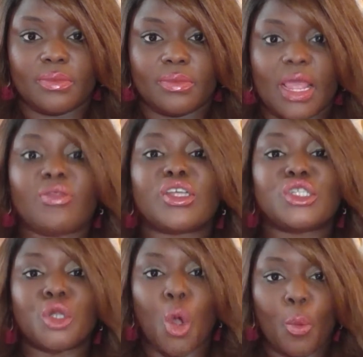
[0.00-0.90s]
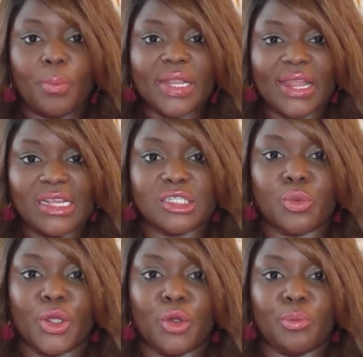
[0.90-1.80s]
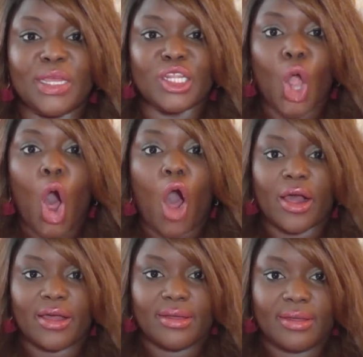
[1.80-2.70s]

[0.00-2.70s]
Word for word: And there's no place where you belong.